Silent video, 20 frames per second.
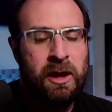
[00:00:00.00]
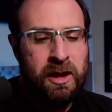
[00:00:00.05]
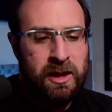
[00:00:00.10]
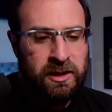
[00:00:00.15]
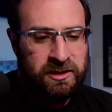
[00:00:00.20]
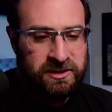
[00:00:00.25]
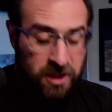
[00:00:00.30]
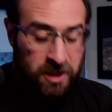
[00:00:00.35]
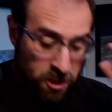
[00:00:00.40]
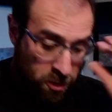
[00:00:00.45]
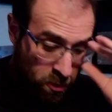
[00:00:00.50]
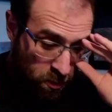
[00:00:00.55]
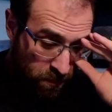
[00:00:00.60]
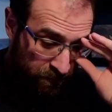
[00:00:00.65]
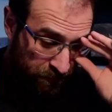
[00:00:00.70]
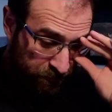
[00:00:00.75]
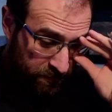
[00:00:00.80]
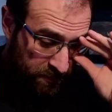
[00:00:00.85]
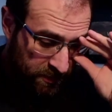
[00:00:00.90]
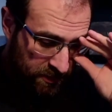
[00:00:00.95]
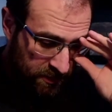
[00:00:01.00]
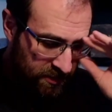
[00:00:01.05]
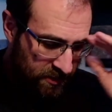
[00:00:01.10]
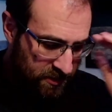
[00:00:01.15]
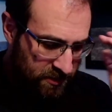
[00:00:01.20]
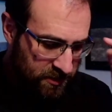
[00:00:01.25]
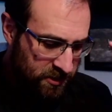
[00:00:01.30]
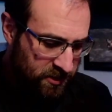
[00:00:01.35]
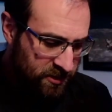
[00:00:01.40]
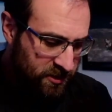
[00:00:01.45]
So
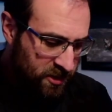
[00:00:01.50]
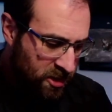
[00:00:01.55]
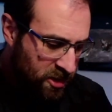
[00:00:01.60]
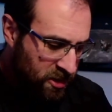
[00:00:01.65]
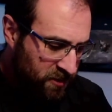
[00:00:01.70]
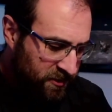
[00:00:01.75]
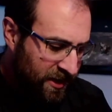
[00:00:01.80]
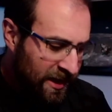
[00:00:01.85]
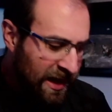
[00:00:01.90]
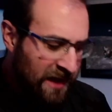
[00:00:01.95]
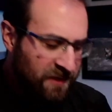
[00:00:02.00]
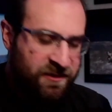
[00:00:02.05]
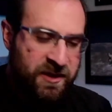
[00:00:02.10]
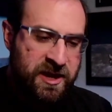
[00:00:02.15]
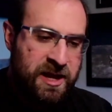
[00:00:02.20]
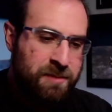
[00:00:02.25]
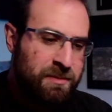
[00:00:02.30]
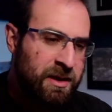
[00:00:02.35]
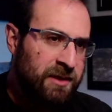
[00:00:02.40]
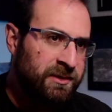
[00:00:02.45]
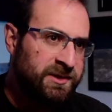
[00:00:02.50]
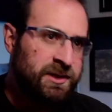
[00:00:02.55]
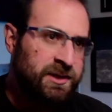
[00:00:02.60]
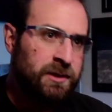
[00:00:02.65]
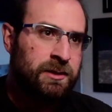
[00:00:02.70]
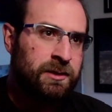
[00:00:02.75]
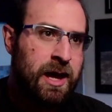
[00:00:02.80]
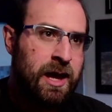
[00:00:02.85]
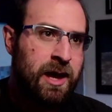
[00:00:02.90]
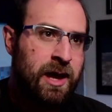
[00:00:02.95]
the hard thing, and I think about this a
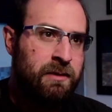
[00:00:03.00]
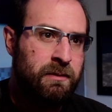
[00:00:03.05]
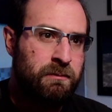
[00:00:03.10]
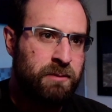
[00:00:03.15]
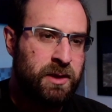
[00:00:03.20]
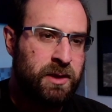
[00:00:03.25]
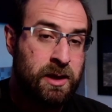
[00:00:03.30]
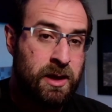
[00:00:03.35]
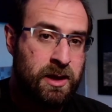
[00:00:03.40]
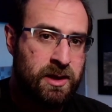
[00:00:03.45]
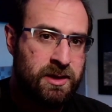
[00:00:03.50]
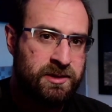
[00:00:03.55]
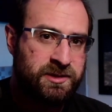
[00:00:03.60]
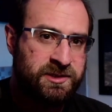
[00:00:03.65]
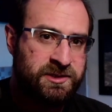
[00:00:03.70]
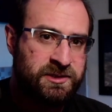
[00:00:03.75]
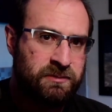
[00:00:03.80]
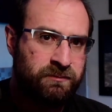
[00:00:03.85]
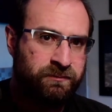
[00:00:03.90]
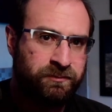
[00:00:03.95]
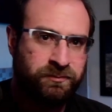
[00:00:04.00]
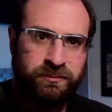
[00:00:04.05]
lot because,